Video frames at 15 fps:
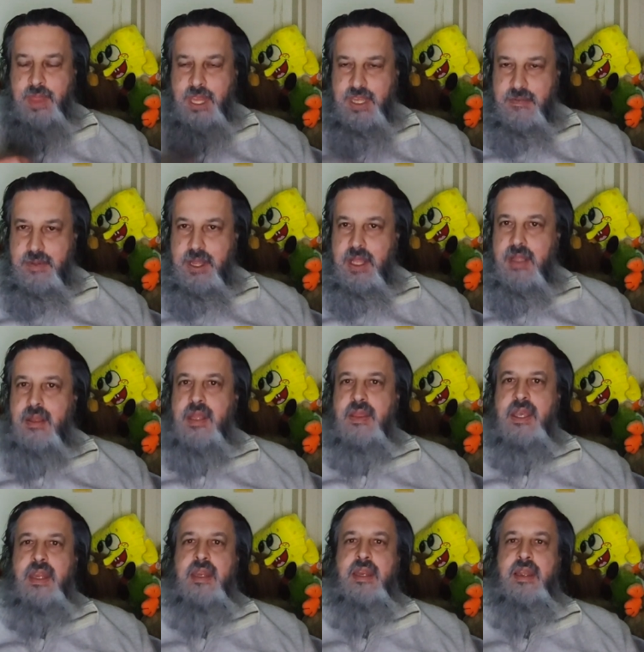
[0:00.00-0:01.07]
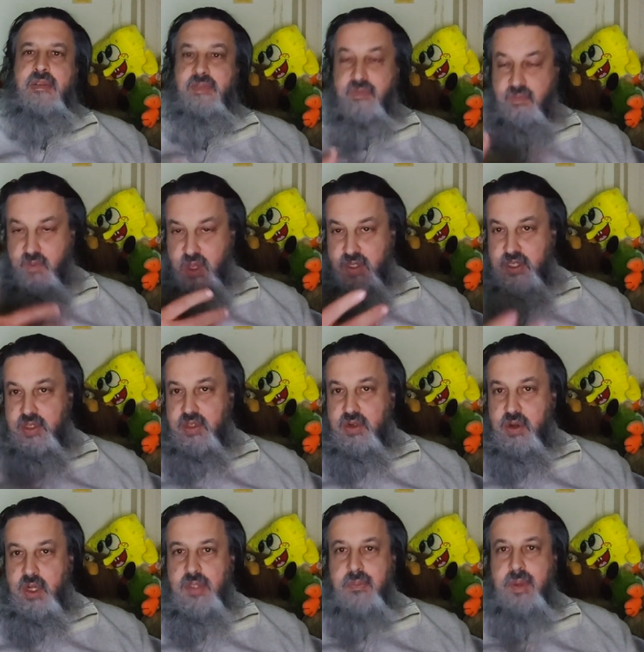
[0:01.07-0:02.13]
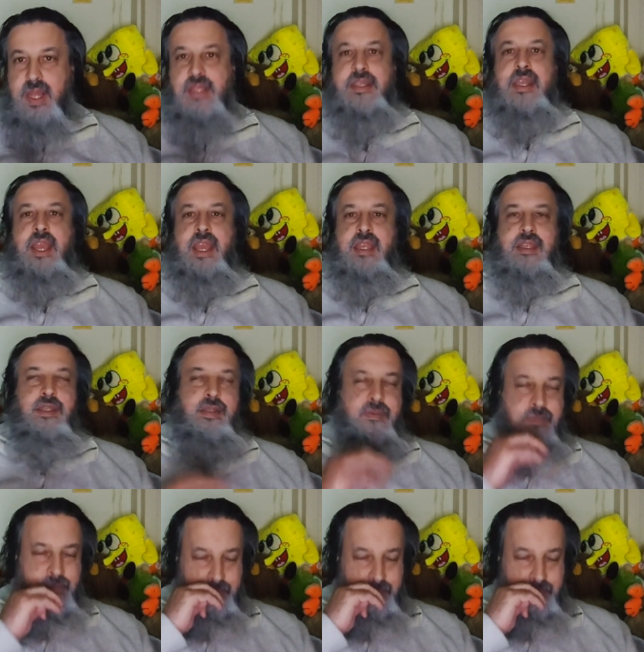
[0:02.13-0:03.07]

smell, and then once it's cooked, by taste.